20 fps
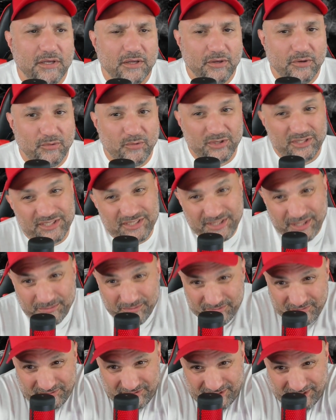which is
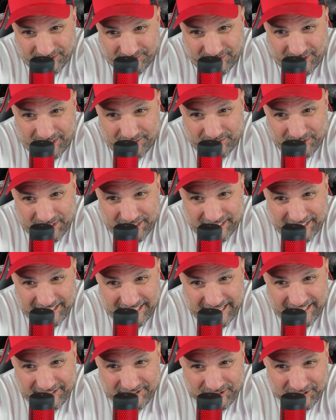sometimes kind of
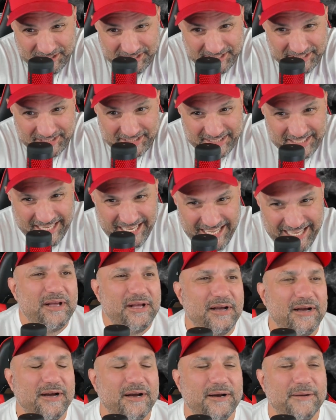dangerous.
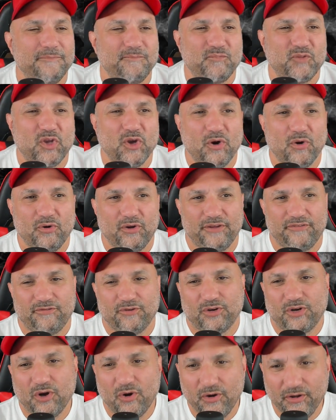If you're
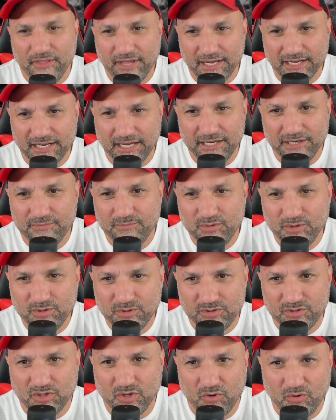going that kind of
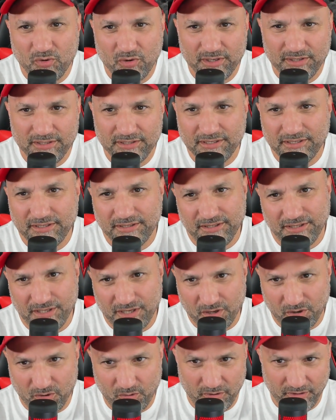boost, going
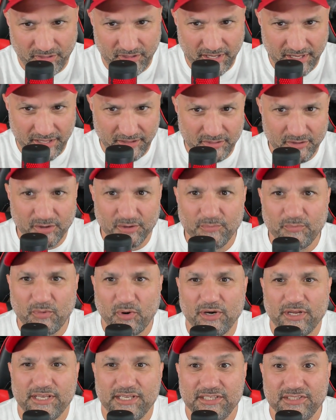with a
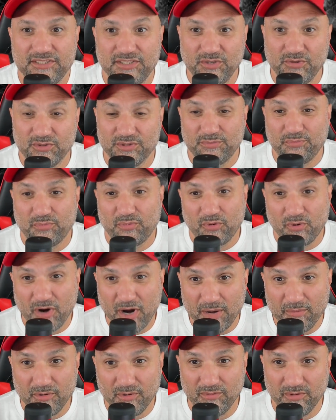third-party ECU is
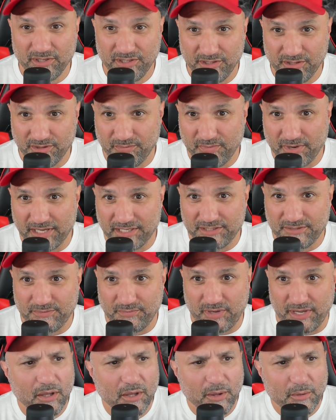probably your best
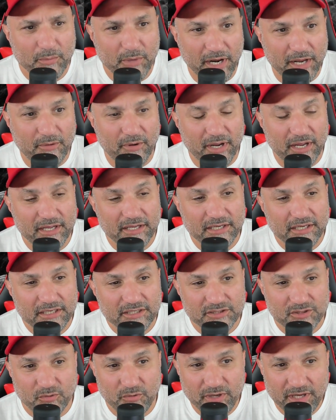bet. But anyway,
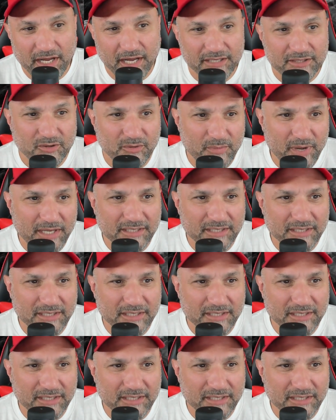so we got to about